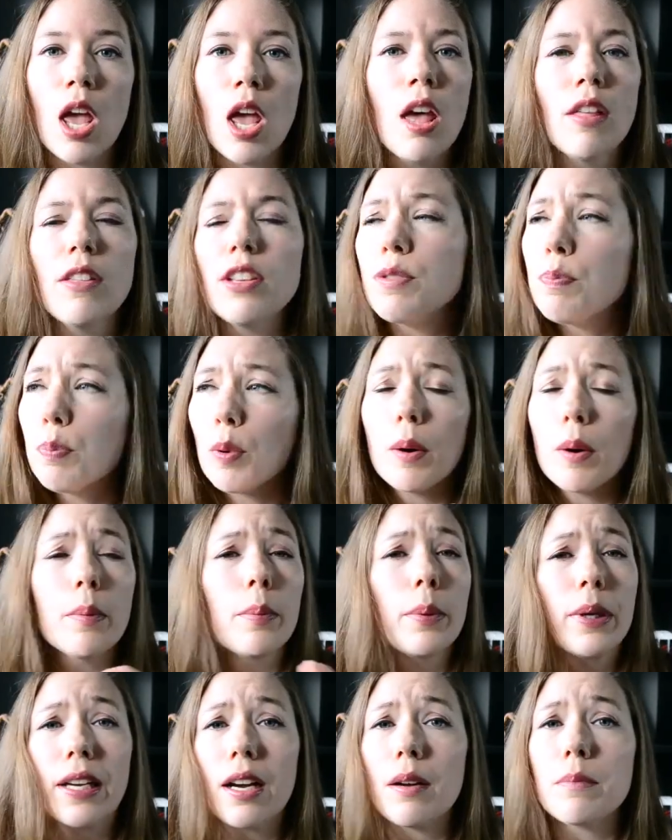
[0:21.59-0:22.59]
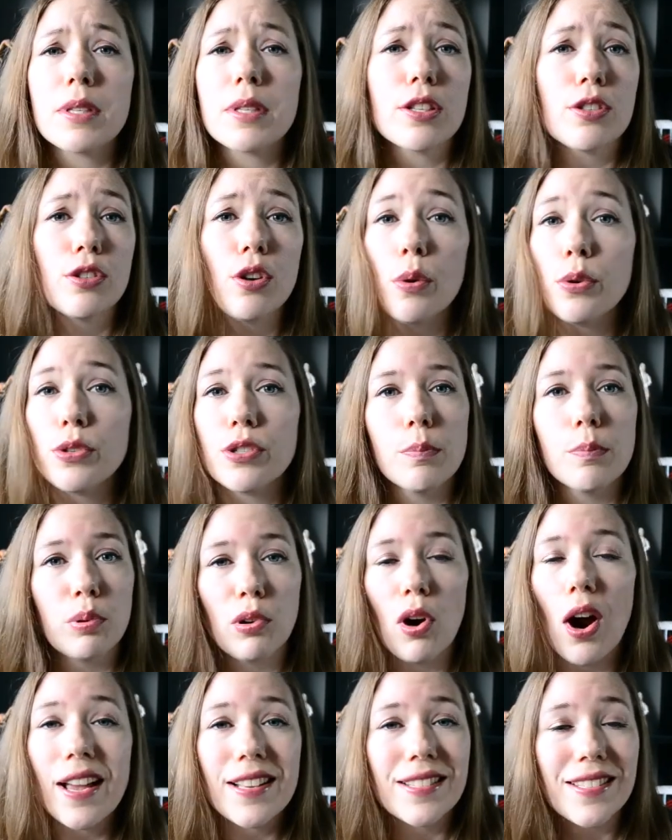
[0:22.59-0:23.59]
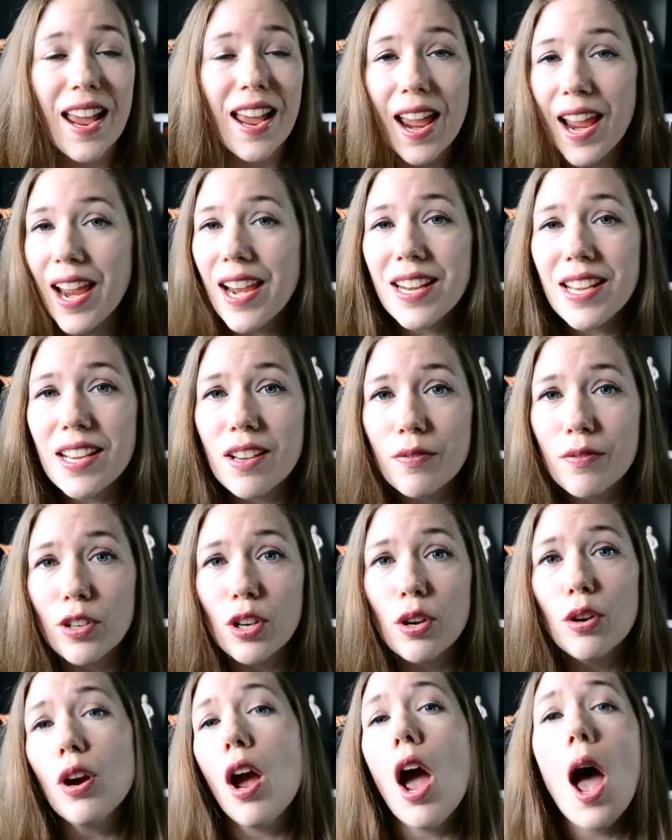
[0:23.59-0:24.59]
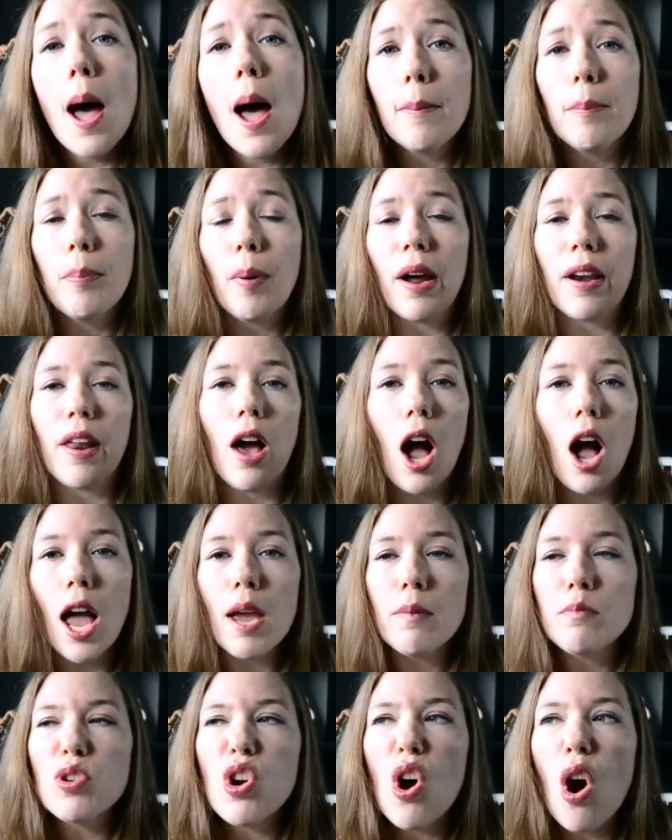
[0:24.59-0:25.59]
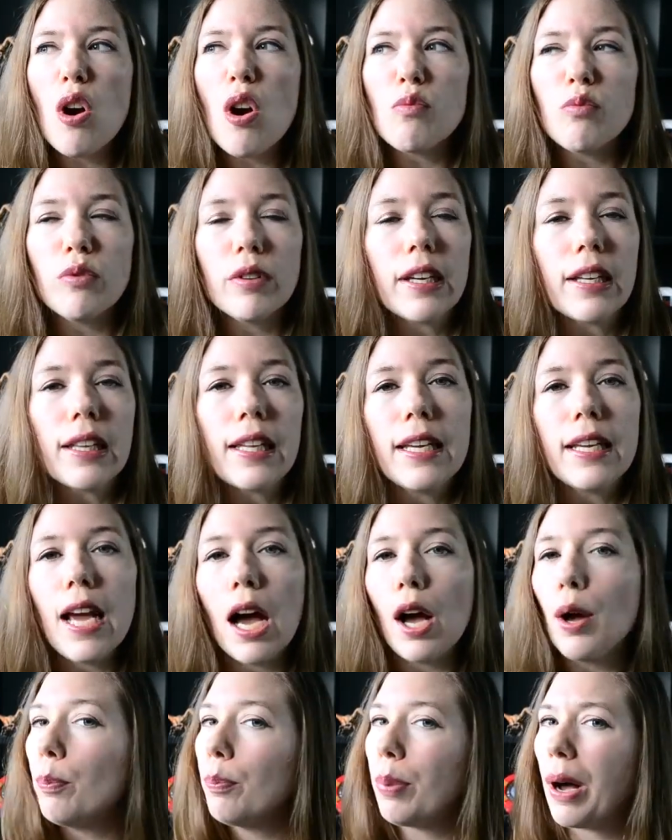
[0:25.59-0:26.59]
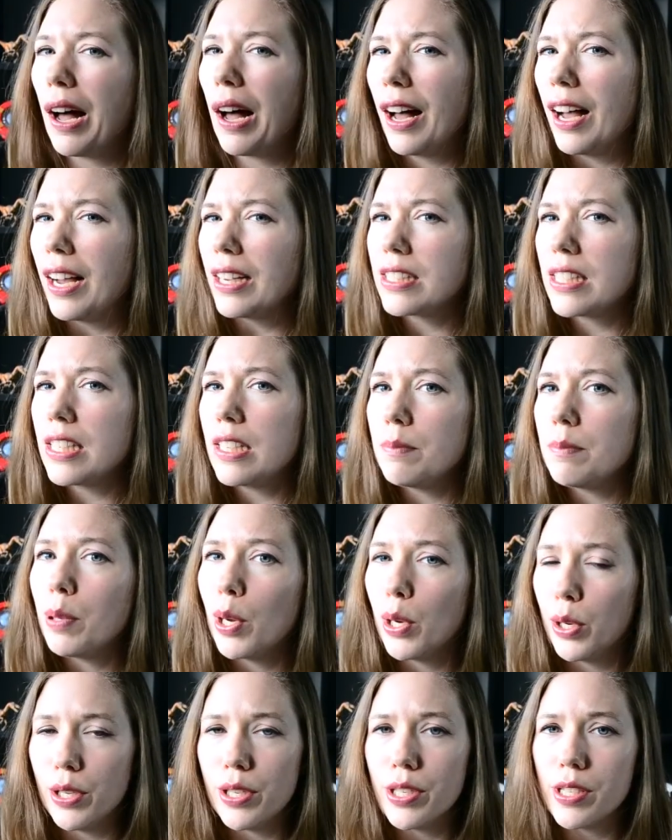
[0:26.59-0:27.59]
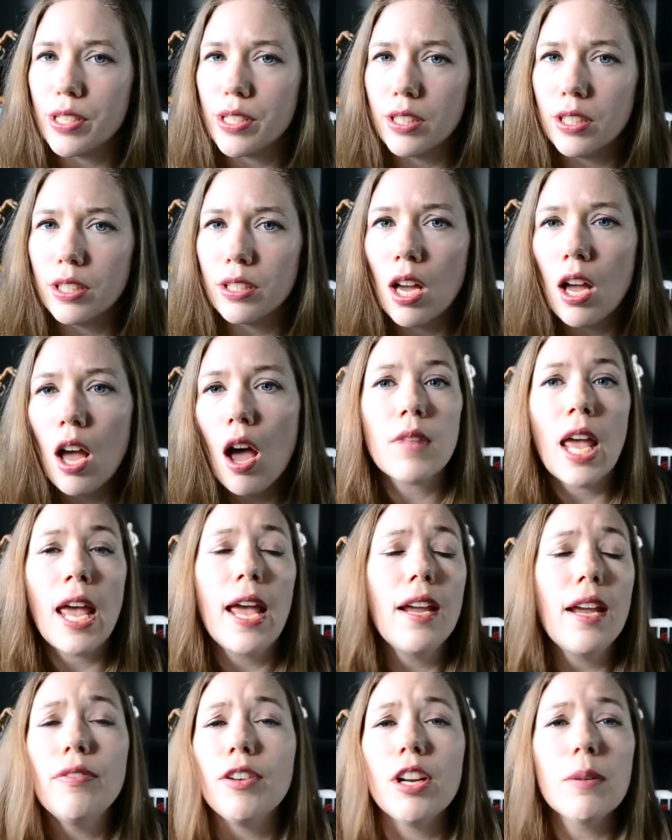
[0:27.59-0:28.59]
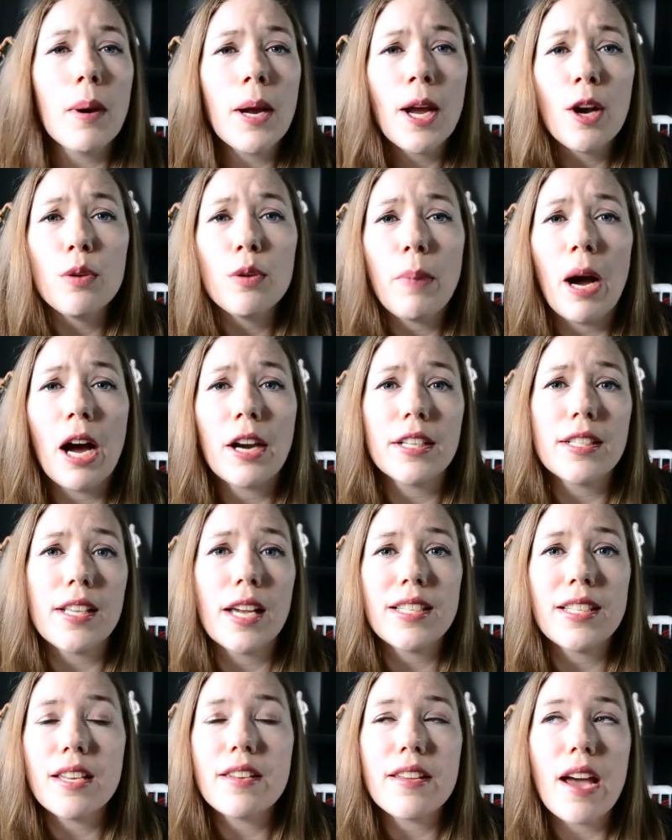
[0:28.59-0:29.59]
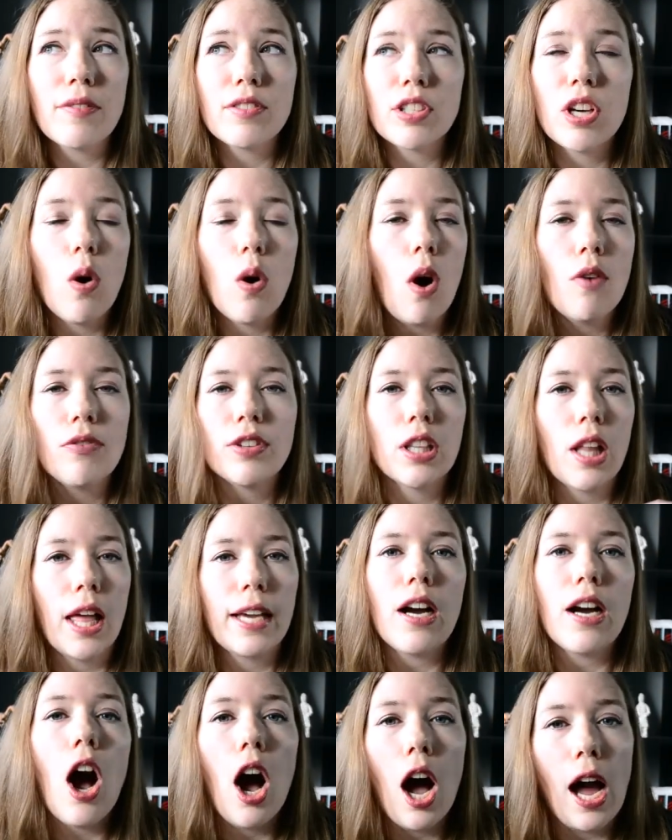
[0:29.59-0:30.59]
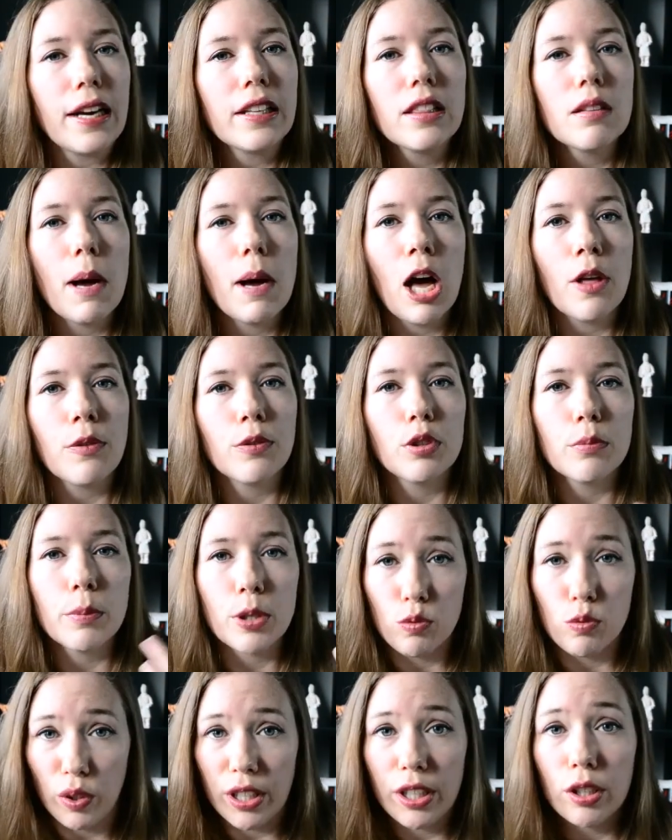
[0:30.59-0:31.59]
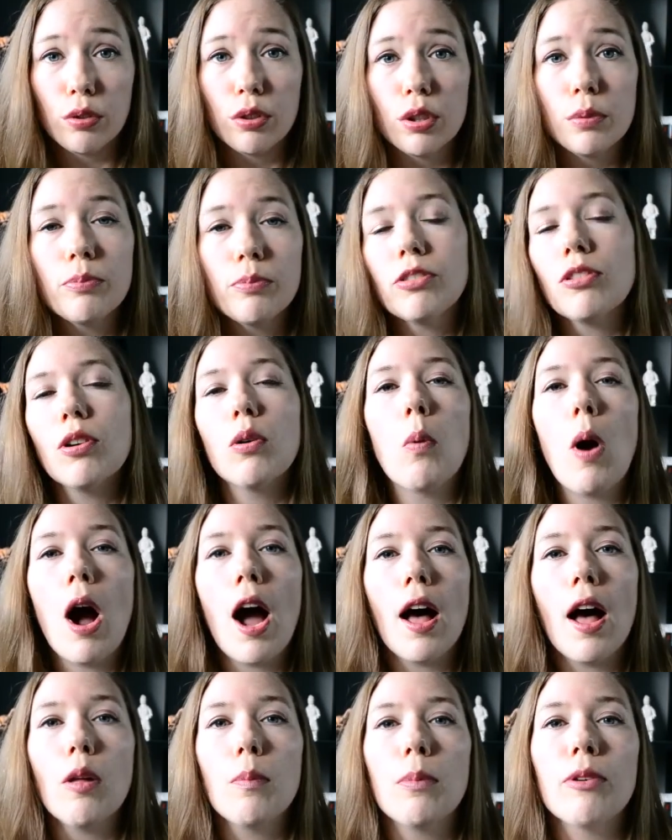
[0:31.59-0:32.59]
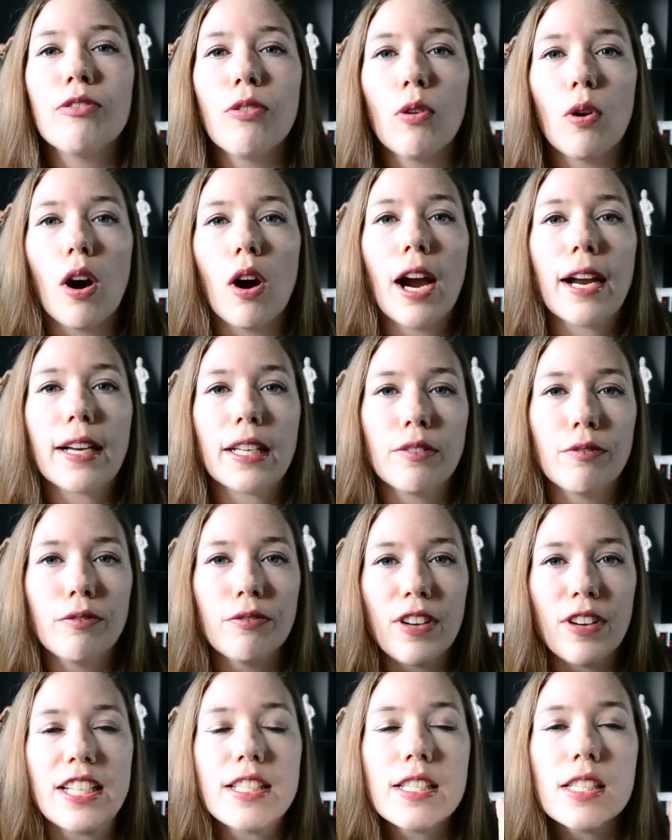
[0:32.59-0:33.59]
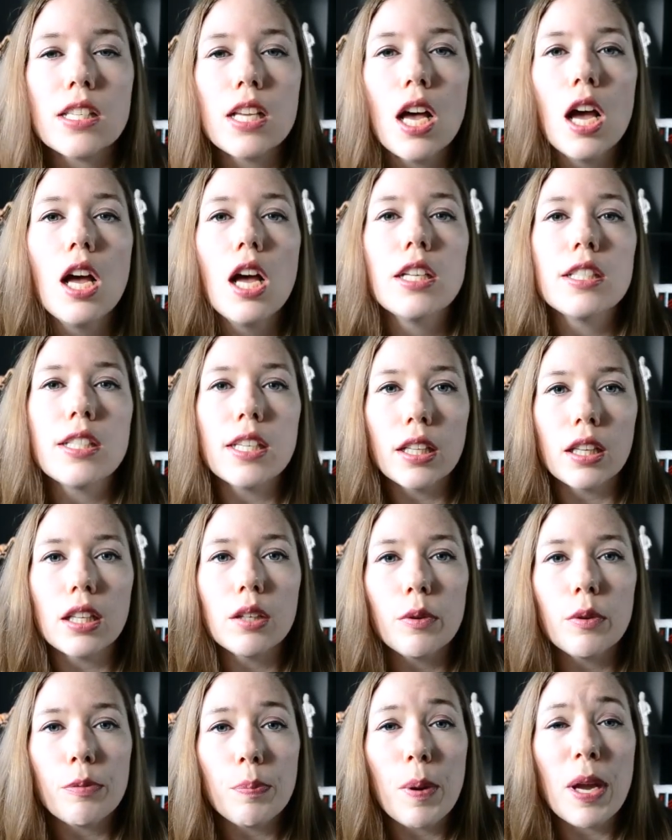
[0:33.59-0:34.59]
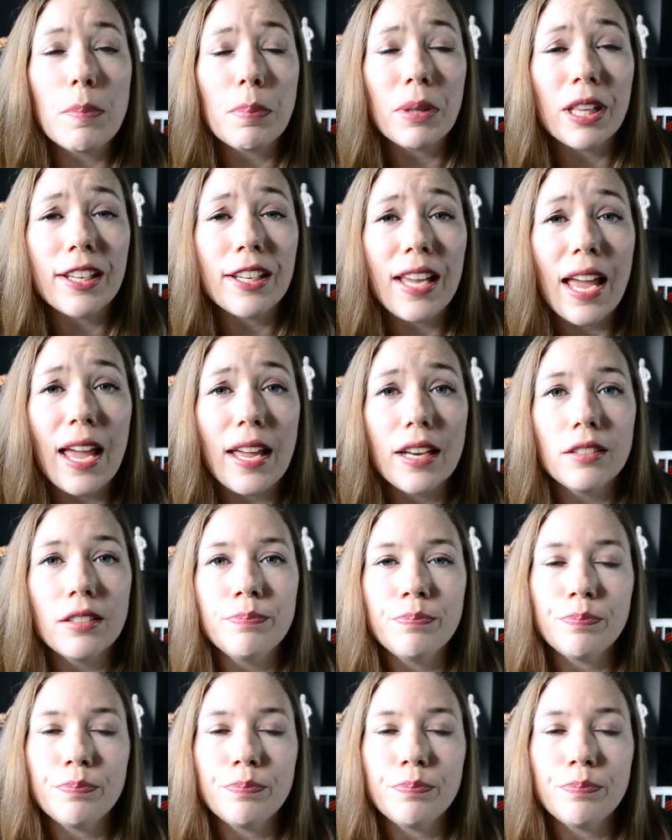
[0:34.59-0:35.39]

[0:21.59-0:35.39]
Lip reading: This probably comes as no surprise to any of you, but I'm not really a party person. Even at my own parties, I tend to have to go off and like hide in the bathroom and regroup for a while before I can face dealing with people again.